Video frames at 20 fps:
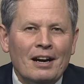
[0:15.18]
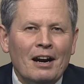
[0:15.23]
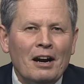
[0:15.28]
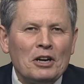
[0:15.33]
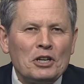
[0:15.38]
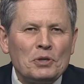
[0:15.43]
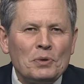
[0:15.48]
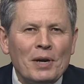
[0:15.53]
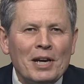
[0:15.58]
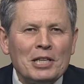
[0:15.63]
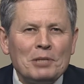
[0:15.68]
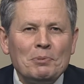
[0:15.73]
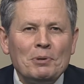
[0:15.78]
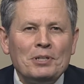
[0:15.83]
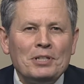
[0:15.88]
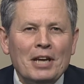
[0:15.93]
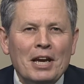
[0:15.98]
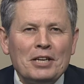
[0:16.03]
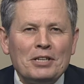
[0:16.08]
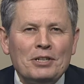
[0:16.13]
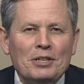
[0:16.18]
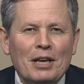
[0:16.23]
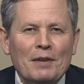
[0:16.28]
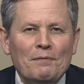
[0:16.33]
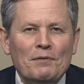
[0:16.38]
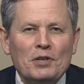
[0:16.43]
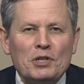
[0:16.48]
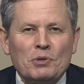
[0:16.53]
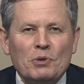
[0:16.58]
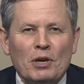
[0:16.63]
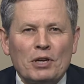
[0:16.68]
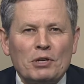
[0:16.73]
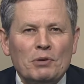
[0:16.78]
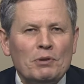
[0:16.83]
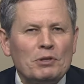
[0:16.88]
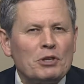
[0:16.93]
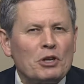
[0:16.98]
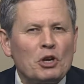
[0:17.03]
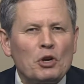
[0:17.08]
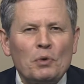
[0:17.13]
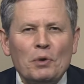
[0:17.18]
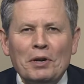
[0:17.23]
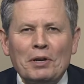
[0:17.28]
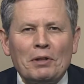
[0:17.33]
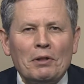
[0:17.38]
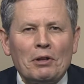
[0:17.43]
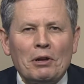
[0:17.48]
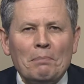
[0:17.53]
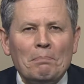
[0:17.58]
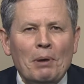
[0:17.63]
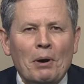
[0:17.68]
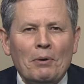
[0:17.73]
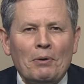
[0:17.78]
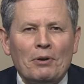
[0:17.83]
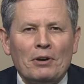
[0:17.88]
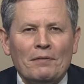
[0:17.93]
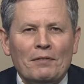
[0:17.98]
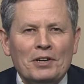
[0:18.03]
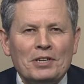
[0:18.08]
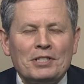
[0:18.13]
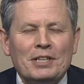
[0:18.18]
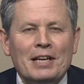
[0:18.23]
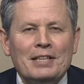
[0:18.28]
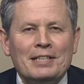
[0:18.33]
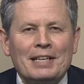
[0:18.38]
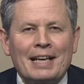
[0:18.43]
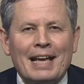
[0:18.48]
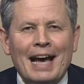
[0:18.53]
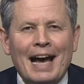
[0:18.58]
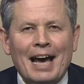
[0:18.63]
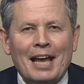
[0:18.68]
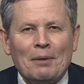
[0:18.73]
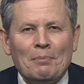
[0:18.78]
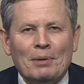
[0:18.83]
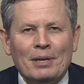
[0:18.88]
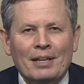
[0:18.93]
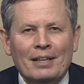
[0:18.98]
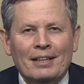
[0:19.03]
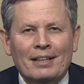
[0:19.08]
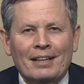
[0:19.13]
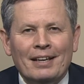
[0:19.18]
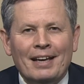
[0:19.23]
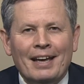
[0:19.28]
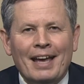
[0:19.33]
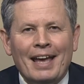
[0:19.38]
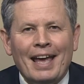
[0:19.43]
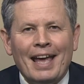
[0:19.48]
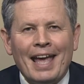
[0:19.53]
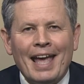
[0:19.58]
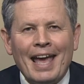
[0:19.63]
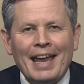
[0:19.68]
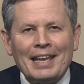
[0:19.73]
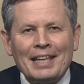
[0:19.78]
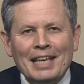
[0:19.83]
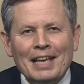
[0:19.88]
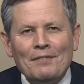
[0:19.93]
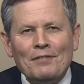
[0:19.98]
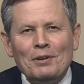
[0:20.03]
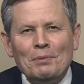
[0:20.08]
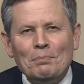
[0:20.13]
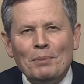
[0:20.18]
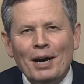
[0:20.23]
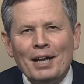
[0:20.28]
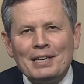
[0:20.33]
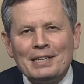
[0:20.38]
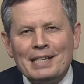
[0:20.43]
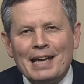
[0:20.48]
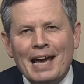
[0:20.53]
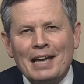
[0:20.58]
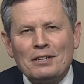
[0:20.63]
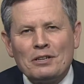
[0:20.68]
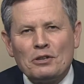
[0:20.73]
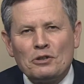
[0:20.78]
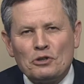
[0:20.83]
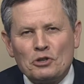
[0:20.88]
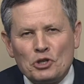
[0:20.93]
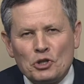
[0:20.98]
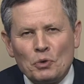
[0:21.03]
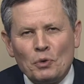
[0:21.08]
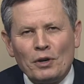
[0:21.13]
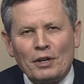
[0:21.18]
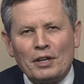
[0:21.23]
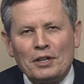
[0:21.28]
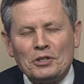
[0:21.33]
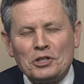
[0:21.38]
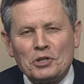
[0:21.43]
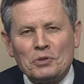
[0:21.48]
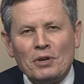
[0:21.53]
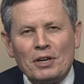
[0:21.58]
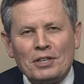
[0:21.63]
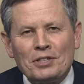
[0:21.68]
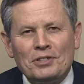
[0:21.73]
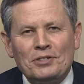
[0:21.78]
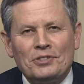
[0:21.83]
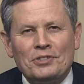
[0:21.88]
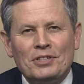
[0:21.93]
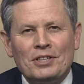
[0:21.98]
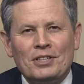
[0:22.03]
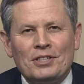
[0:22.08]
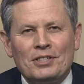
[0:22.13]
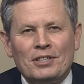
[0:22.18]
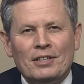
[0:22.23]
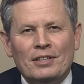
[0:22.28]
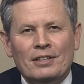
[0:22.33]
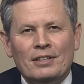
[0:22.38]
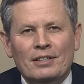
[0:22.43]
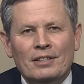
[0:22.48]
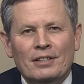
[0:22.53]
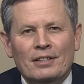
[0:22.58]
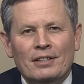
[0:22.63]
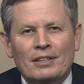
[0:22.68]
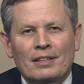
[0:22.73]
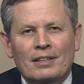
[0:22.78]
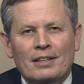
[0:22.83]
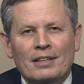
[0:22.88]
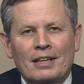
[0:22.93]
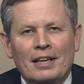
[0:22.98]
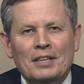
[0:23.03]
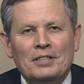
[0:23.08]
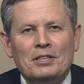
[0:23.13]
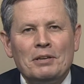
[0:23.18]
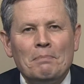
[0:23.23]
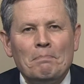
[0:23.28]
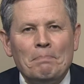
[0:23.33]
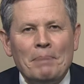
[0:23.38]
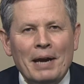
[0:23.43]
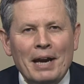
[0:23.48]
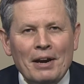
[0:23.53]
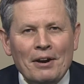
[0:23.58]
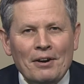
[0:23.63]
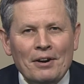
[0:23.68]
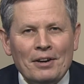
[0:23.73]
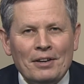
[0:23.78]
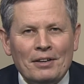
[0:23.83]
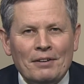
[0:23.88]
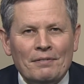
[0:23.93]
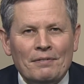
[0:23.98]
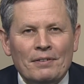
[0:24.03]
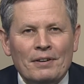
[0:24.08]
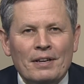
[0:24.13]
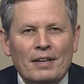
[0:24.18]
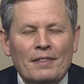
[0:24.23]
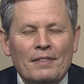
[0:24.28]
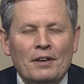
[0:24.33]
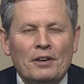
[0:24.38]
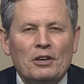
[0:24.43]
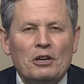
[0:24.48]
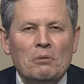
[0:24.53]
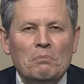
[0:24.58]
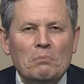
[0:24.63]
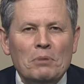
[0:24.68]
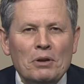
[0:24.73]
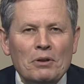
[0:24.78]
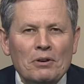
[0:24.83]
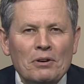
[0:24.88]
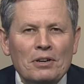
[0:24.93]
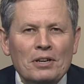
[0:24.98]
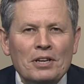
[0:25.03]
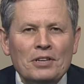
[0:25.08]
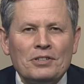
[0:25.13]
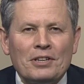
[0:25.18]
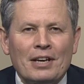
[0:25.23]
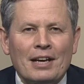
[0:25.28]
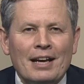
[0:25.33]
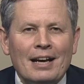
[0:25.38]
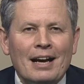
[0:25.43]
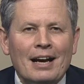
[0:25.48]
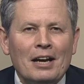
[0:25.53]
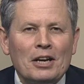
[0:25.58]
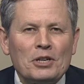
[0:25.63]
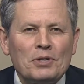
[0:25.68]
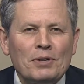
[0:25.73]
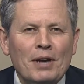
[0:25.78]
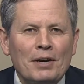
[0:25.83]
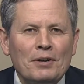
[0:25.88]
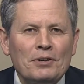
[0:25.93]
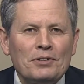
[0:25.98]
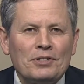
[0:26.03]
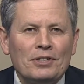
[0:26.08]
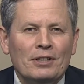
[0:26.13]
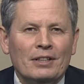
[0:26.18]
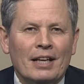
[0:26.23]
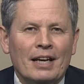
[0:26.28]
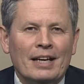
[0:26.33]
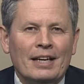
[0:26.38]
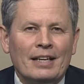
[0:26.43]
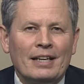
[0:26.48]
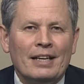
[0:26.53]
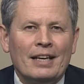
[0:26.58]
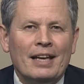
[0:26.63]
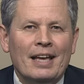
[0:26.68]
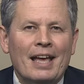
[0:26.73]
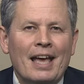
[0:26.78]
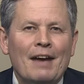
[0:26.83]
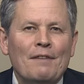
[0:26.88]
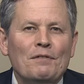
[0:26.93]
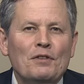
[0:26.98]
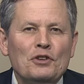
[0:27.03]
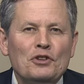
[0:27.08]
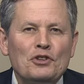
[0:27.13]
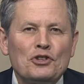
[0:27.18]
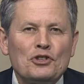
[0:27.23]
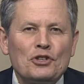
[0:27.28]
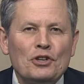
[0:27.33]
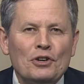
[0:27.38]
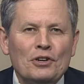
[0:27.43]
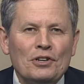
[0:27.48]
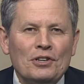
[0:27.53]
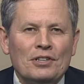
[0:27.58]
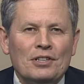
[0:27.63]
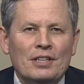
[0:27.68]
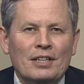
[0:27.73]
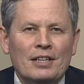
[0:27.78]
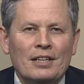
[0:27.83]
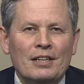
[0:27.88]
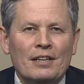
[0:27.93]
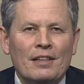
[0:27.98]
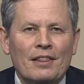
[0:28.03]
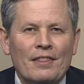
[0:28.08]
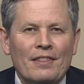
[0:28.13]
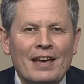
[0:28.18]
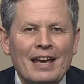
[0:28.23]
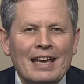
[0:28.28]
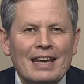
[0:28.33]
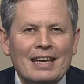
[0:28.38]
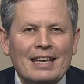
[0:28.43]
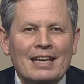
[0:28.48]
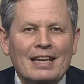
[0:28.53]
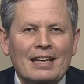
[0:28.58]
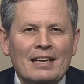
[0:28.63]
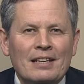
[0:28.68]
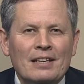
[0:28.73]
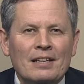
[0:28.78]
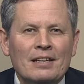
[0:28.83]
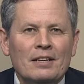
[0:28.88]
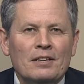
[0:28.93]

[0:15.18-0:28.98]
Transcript: Our transportation infrastructure is a critical component of our state's economy, and given Montana's short construction season, it's imperative that communities and contractors alike have the certainty they need